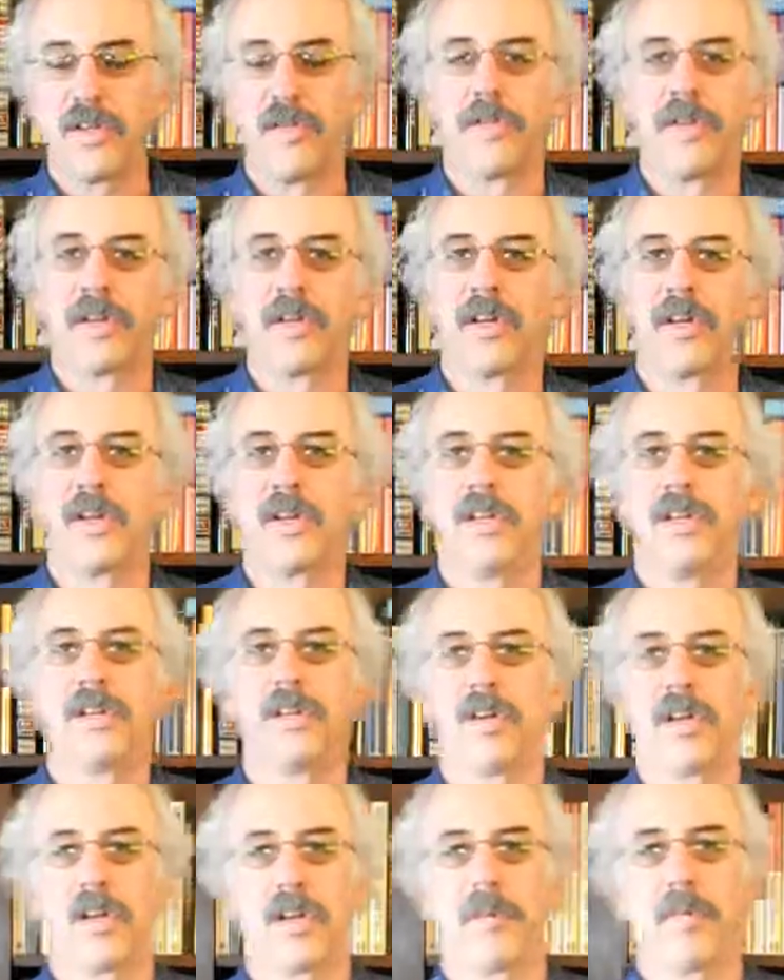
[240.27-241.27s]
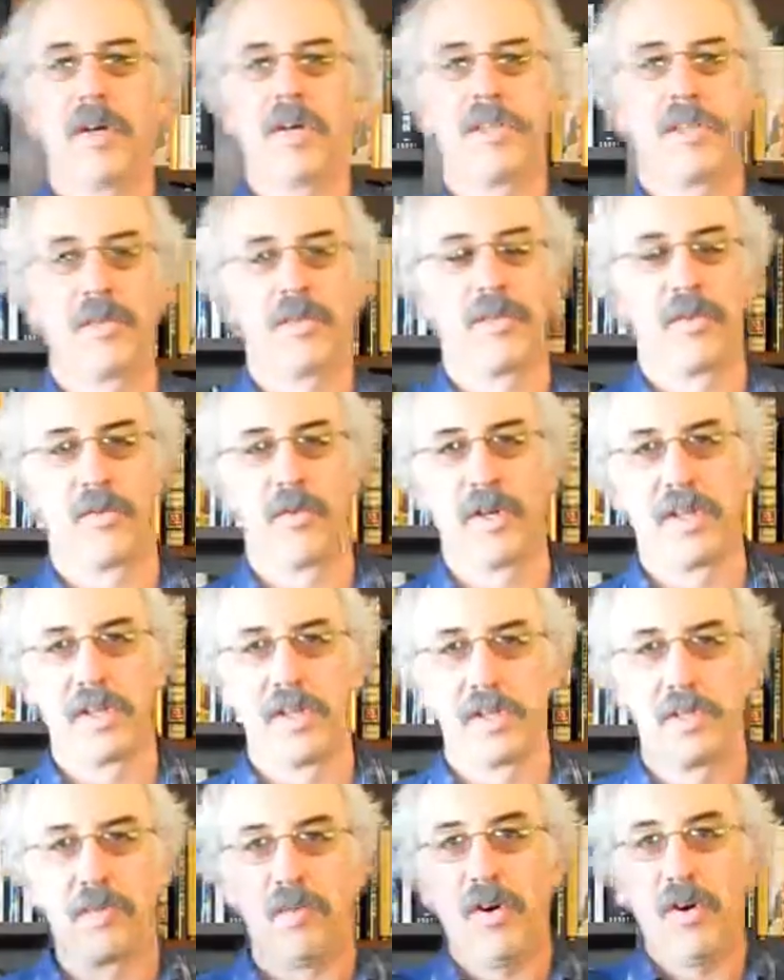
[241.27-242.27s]
if you're talking about something really
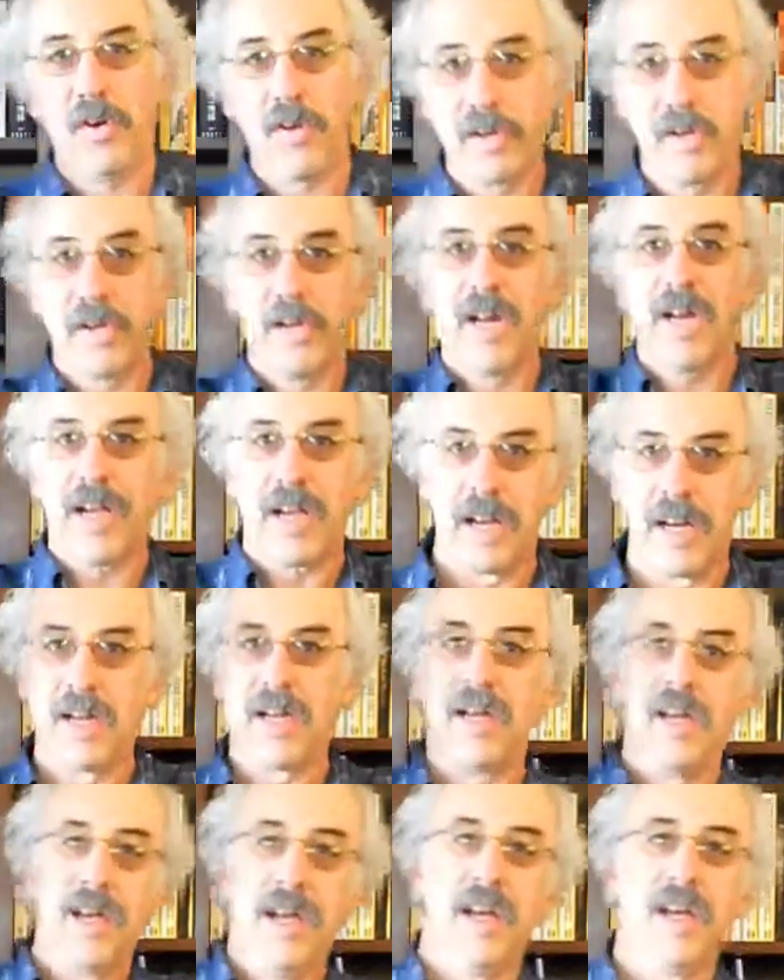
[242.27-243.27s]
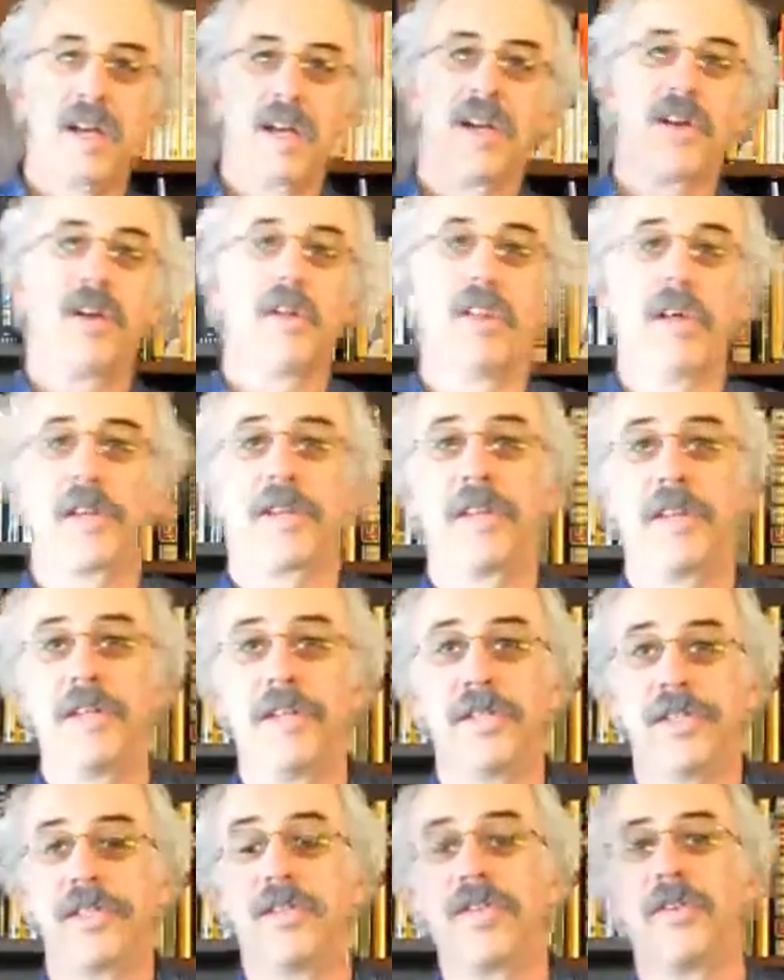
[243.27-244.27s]
small, you're not going to go like
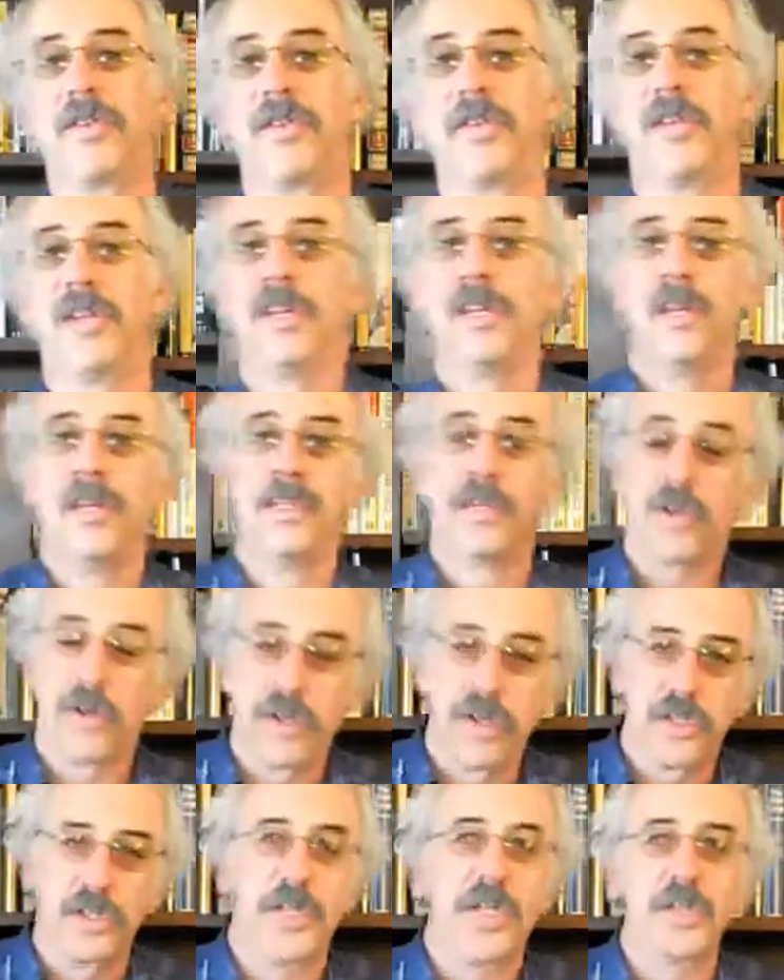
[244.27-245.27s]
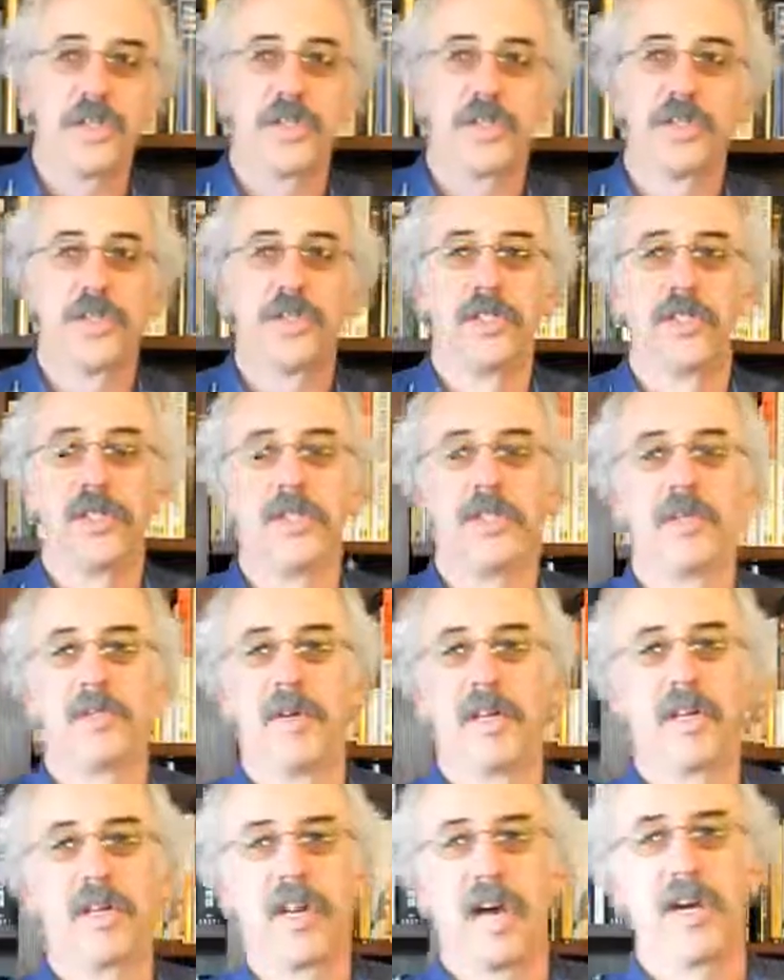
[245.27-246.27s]
this. So your gestures need to
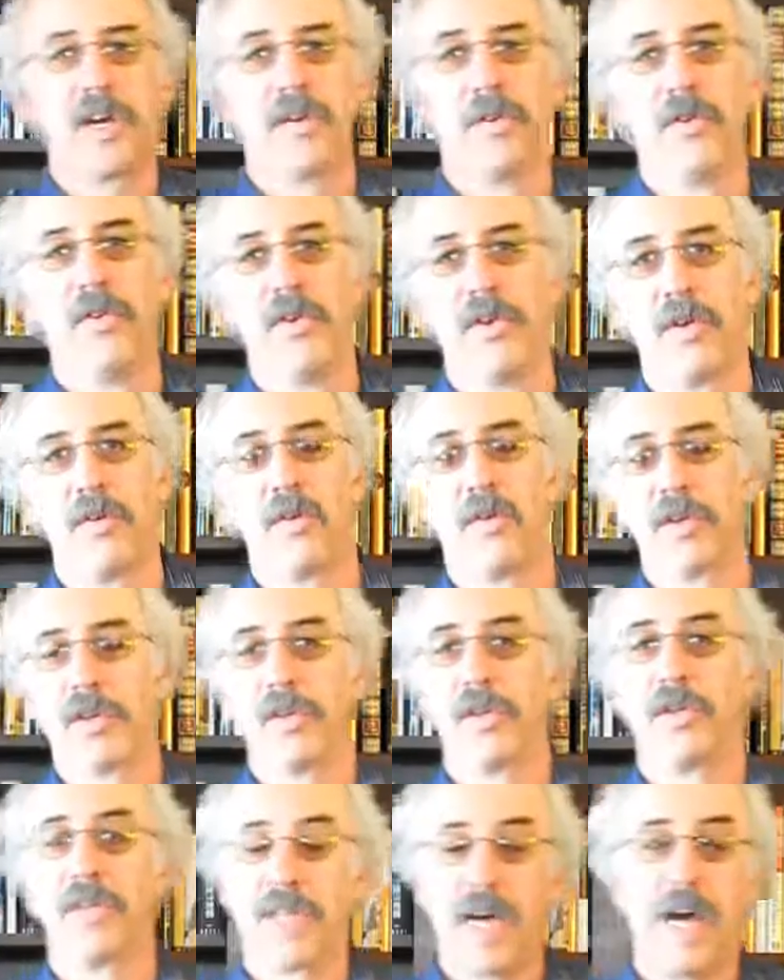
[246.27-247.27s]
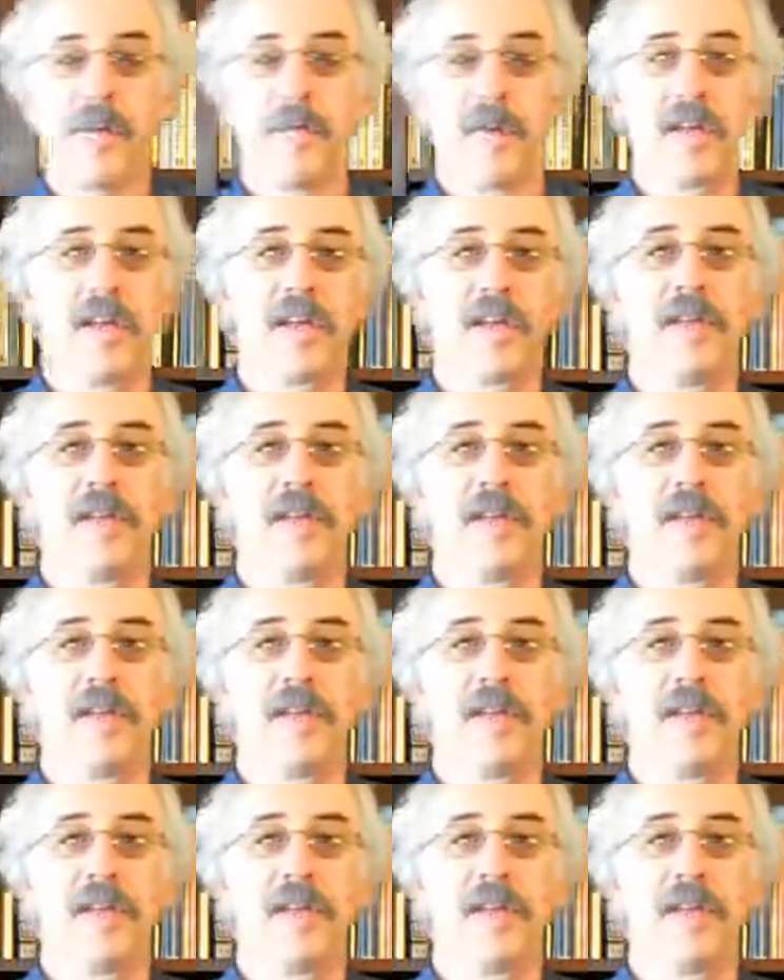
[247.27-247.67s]
be congruent with your topic.